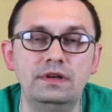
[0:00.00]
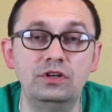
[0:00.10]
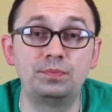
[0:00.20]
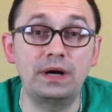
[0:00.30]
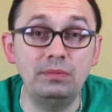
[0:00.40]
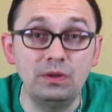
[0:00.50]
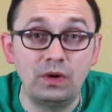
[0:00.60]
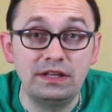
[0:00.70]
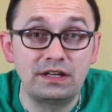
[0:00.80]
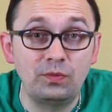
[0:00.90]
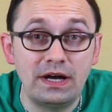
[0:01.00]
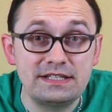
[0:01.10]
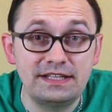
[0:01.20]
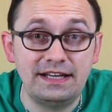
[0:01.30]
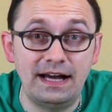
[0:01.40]
You probably wonder why
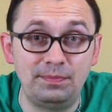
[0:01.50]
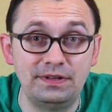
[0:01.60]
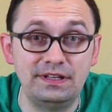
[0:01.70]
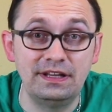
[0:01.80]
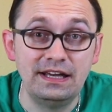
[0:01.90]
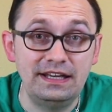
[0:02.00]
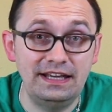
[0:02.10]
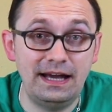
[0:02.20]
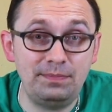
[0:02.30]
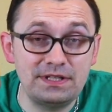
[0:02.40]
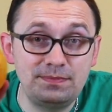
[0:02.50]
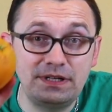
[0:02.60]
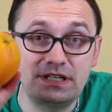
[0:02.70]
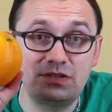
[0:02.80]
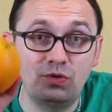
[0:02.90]
is it happening. It happens
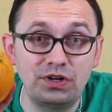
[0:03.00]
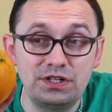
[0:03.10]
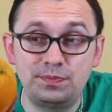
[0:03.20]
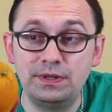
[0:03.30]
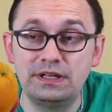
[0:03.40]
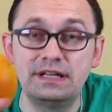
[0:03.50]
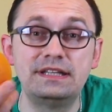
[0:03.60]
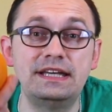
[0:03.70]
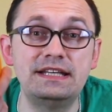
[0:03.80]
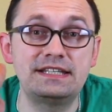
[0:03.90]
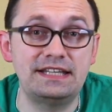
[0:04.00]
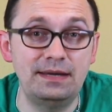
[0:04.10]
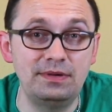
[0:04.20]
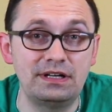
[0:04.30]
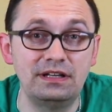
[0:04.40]
because orange peel contains
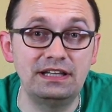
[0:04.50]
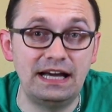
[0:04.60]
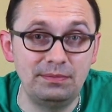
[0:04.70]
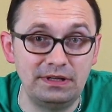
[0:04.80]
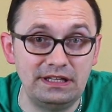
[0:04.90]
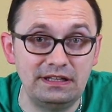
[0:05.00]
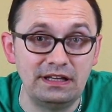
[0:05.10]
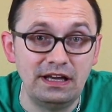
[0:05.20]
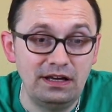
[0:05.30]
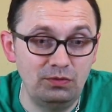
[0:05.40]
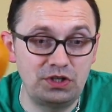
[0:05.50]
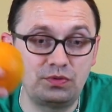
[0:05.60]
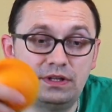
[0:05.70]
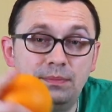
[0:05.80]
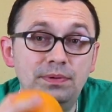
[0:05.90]
chemical limonene,
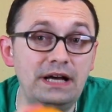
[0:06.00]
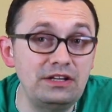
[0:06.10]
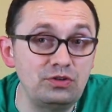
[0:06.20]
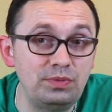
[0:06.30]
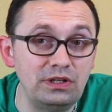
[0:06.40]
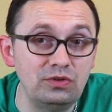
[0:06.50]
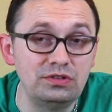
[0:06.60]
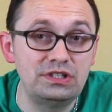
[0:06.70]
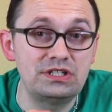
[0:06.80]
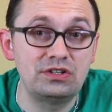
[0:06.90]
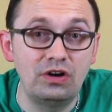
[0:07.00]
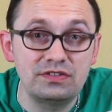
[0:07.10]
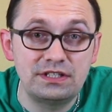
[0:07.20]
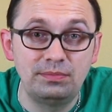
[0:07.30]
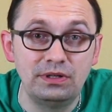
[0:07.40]
which when applied balloon
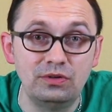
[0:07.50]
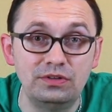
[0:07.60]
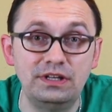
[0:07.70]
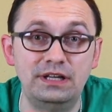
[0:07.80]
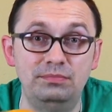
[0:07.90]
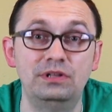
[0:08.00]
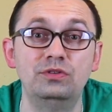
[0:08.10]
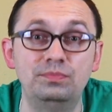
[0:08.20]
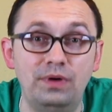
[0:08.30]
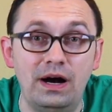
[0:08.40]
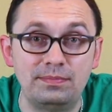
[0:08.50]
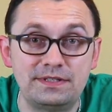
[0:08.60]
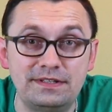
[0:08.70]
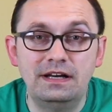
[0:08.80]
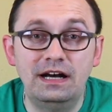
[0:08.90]
dissolves the balloon and balloon
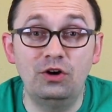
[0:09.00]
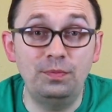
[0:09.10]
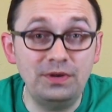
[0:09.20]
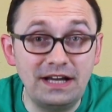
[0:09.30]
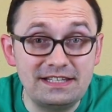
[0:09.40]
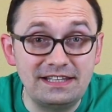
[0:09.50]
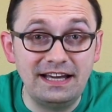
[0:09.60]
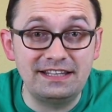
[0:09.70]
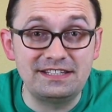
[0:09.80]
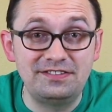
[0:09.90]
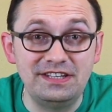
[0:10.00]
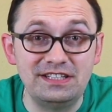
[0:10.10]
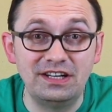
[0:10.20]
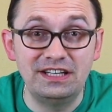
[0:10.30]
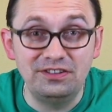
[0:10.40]
pops. I hope you guys like this
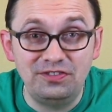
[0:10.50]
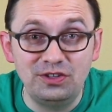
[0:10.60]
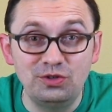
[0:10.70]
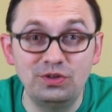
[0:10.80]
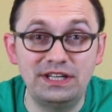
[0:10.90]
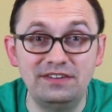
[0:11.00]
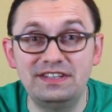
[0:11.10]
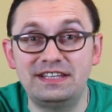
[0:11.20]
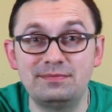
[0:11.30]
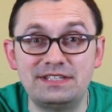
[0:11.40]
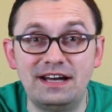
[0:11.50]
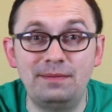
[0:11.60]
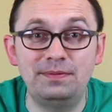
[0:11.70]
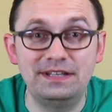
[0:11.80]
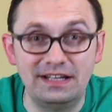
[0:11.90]
video, and if you do, give it thumbs
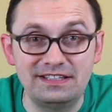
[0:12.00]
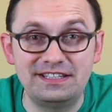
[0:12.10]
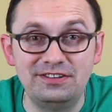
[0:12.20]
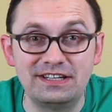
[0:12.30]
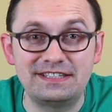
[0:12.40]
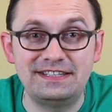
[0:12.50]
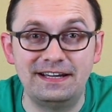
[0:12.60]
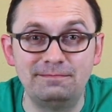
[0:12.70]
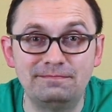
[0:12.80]
up and I'll see you next time.